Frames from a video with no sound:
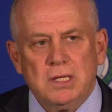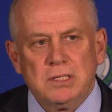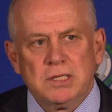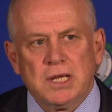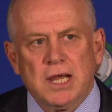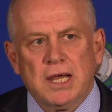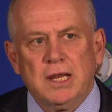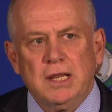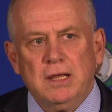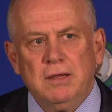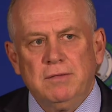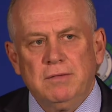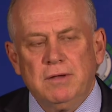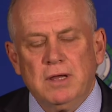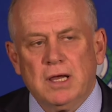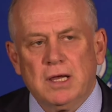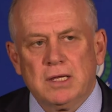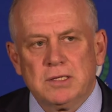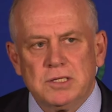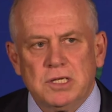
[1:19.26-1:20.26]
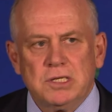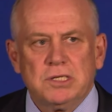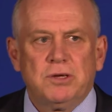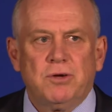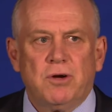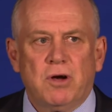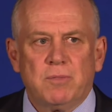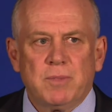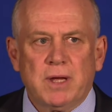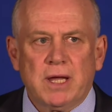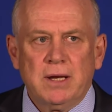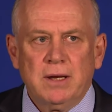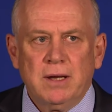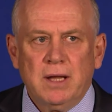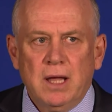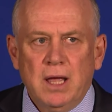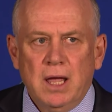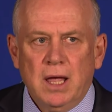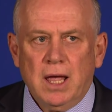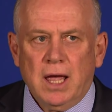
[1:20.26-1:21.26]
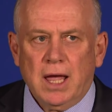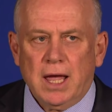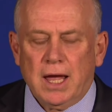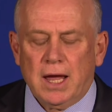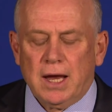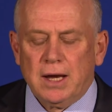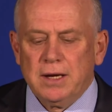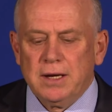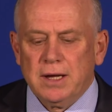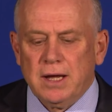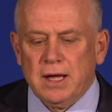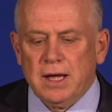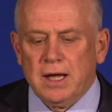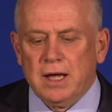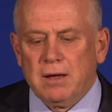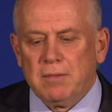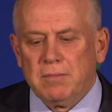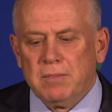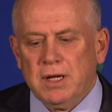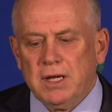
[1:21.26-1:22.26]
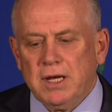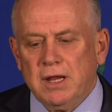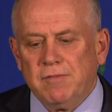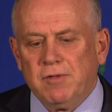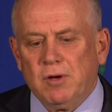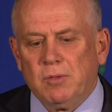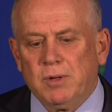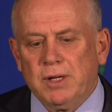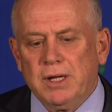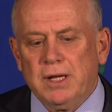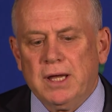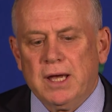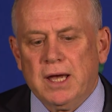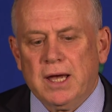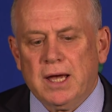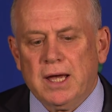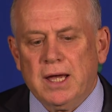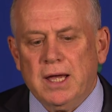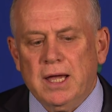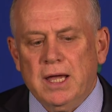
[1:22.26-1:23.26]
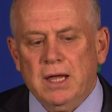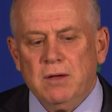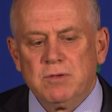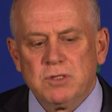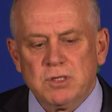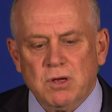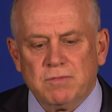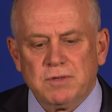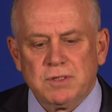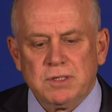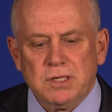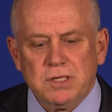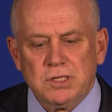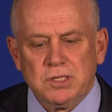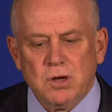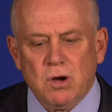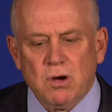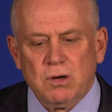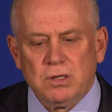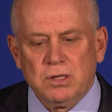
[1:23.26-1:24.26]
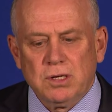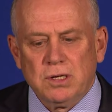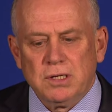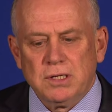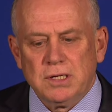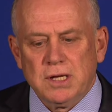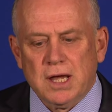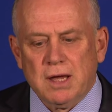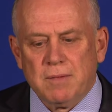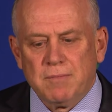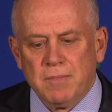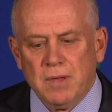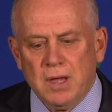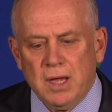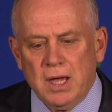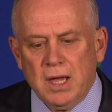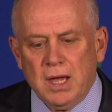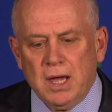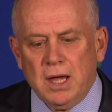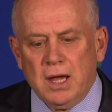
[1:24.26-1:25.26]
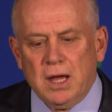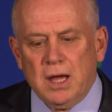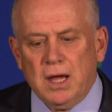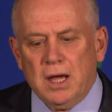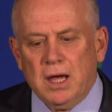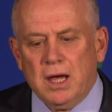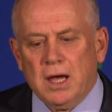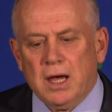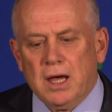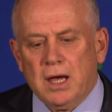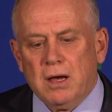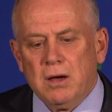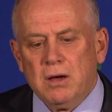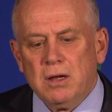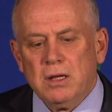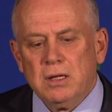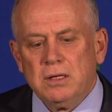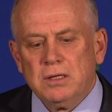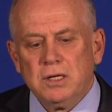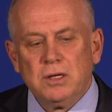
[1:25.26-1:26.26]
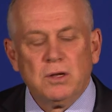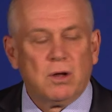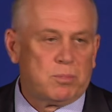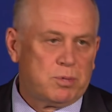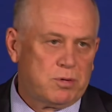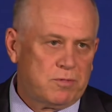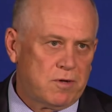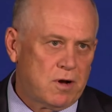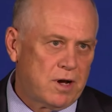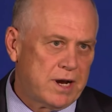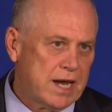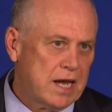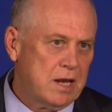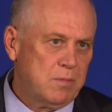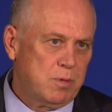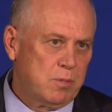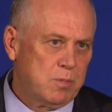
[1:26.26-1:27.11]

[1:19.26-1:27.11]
He's an 86 year old man, and um, inevitably uh, he was obviously shocked and um, uh, did not provide any